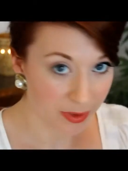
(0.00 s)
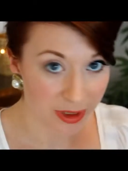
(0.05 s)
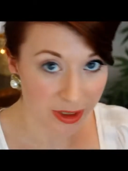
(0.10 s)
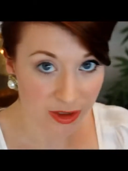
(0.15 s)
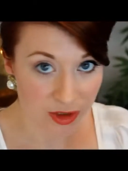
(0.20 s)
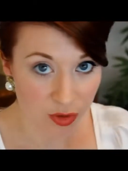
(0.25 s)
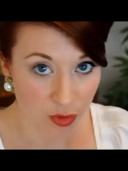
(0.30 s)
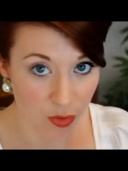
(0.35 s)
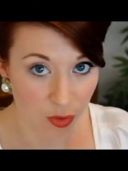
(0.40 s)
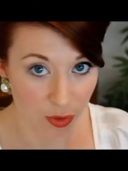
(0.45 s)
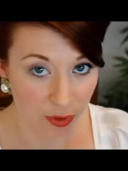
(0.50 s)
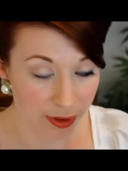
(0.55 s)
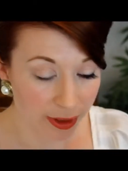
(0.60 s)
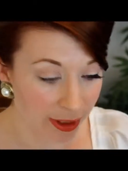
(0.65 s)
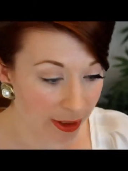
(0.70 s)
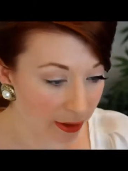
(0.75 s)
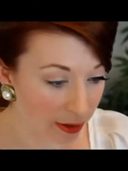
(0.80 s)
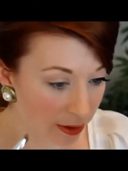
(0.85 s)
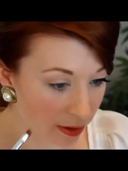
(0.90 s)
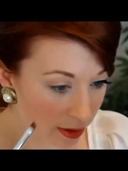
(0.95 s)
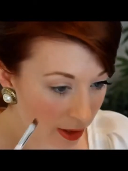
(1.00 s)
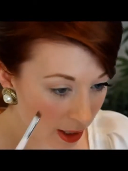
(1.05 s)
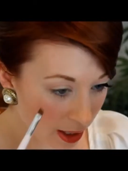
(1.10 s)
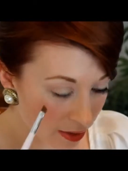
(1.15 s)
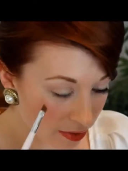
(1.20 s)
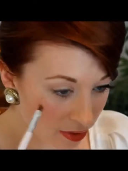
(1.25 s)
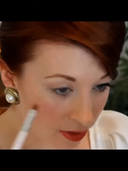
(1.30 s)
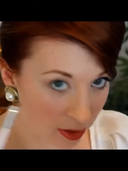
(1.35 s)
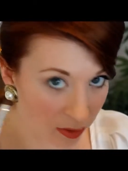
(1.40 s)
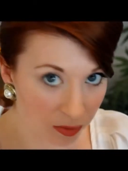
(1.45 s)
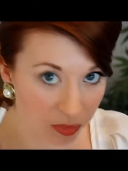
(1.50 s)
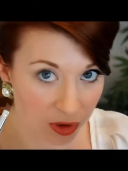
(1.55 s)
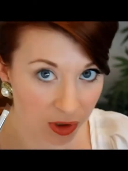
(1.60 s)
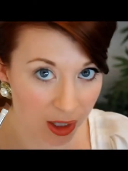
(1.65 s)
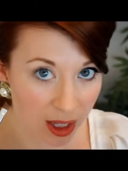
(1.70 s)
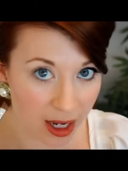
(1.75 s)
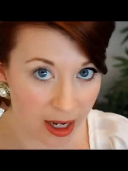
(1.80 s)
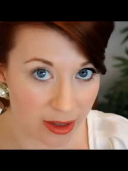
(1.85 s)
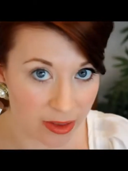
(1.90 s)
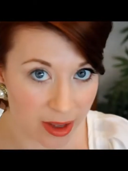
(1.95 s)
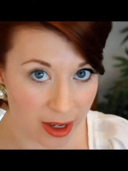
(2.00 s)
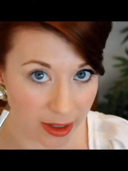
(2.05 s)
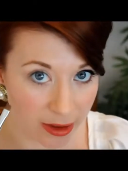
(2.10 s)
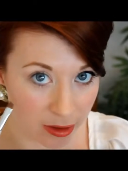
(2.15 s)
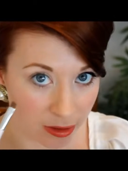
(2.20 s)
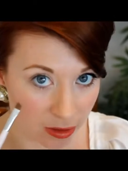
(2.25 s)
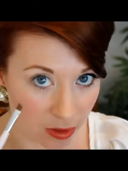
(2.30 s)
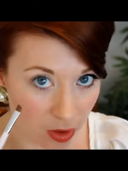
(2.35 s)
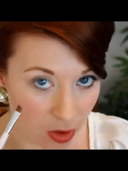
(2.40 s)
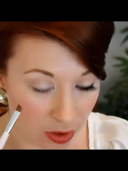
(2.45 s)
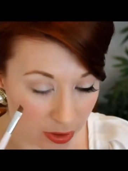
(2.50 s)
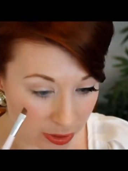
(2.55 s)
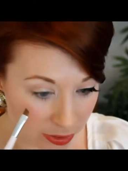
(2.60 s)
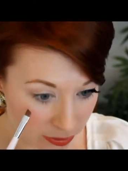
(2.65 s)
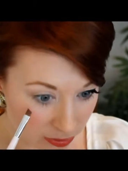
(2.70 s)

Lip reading: it into Orchid and then apply that along